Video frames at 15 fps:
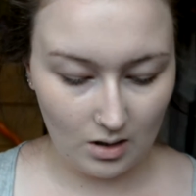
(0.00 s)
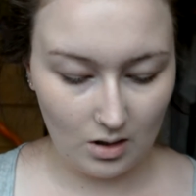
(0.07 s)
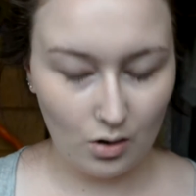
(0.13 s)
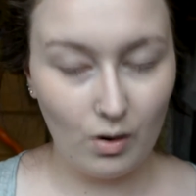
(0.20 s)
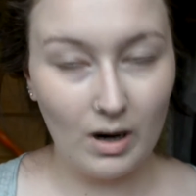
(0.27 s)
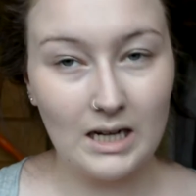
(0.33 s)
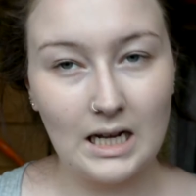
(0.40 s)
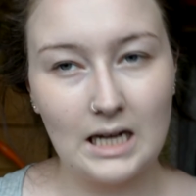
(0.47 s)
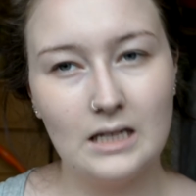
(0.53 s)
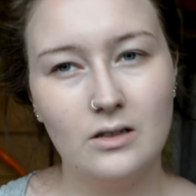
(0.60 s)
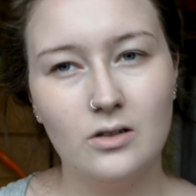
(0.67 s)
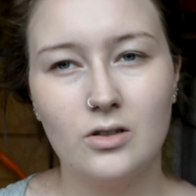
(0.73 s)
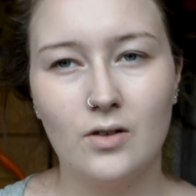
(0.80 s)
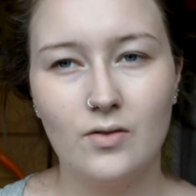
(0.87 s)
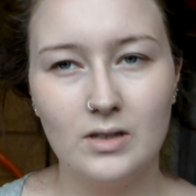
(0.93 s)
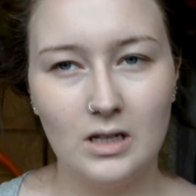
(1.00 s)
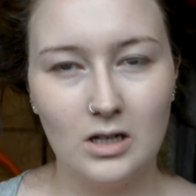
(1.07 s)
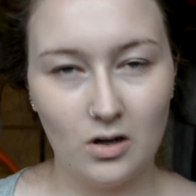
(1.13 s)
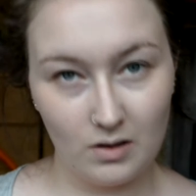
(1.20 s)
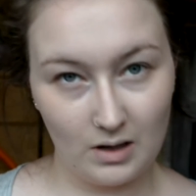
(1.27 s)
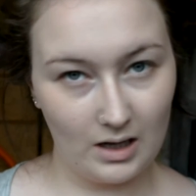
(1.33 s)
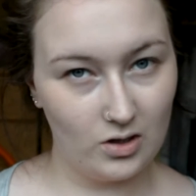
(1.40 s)
quite nice because obviously I
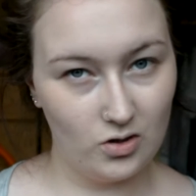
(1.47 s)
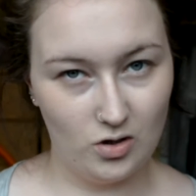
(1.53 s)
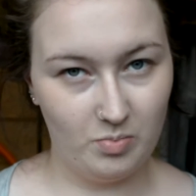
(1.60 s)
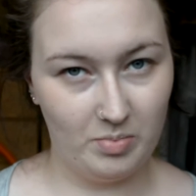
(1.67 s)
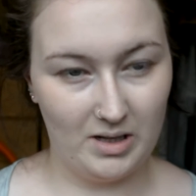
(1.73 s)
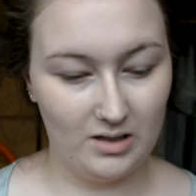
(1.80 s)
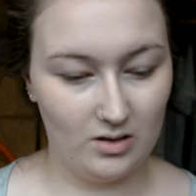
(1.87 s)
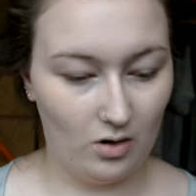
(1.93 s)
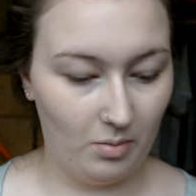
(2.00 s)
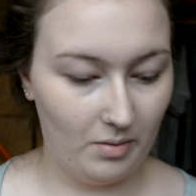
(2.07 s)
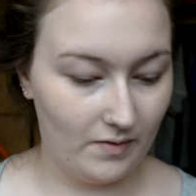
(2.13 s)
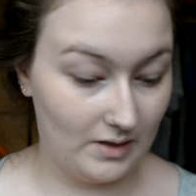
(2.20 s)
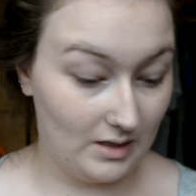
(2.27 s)
know that I can just build it up if